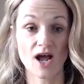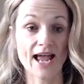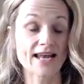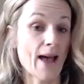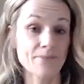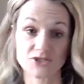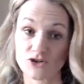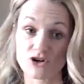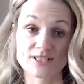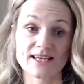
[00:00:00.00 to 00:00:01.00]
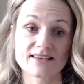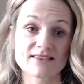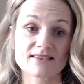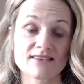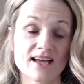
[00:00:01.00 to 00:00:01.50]
and epidurals, like
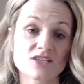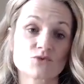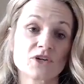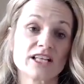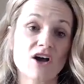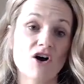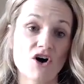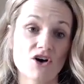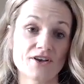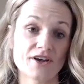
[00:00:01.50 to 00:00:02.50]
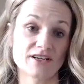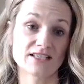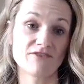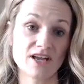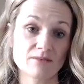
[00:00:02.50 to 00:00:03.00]
that's really all there is
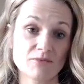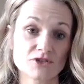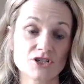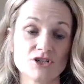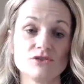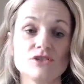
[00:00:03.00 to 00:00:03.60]
available to you.